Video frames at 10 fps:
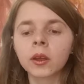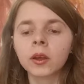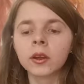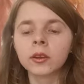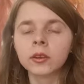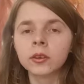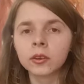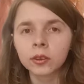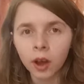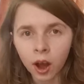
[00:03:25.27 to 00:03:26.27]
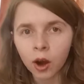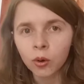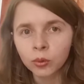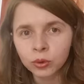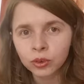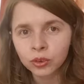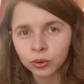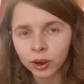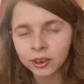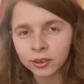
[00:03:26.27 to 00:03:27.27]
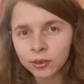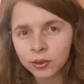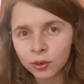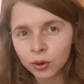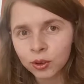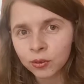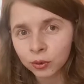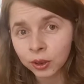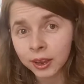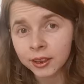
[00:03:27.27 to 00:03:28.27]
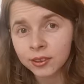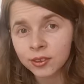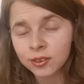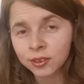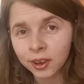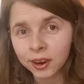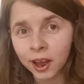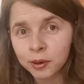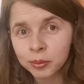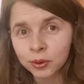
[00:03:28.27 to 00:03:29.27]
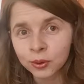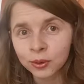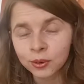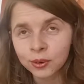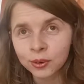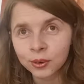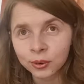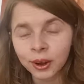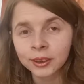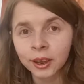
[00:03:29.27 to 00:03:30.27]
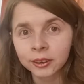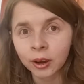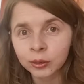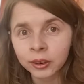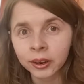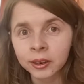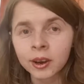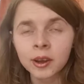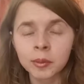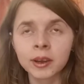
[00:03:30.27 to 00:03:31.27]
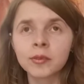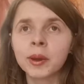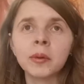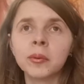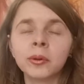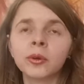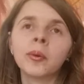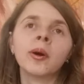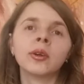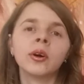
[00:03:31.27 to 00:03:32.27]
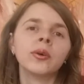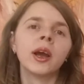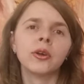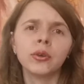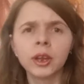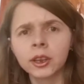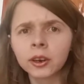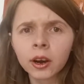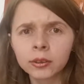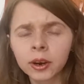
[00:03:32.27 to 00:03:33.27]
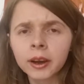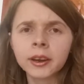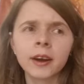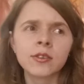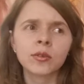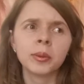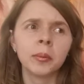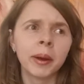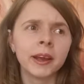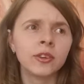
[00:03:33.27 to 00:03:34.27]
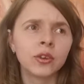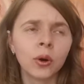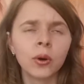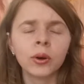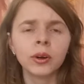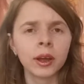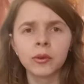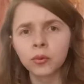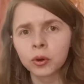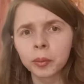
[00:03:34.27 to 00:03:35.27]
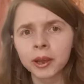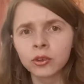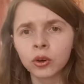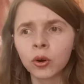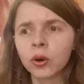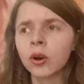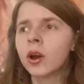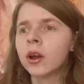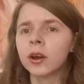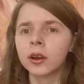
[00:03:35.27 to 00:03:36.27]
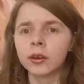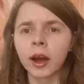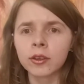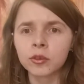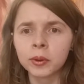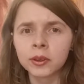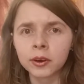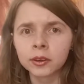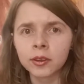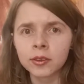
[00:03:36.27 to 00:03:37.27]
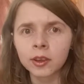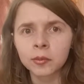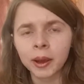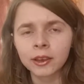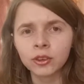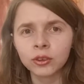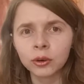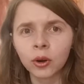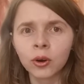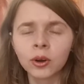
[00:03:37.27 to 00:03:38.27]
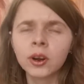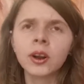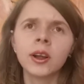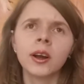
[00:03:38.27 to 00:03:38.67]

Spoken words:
and how writing stories for kids can help you write that outline. Because many people talk about, oh yeah, you need an outline, it has to be a page long, A4 page long, it has to be 36 pages long.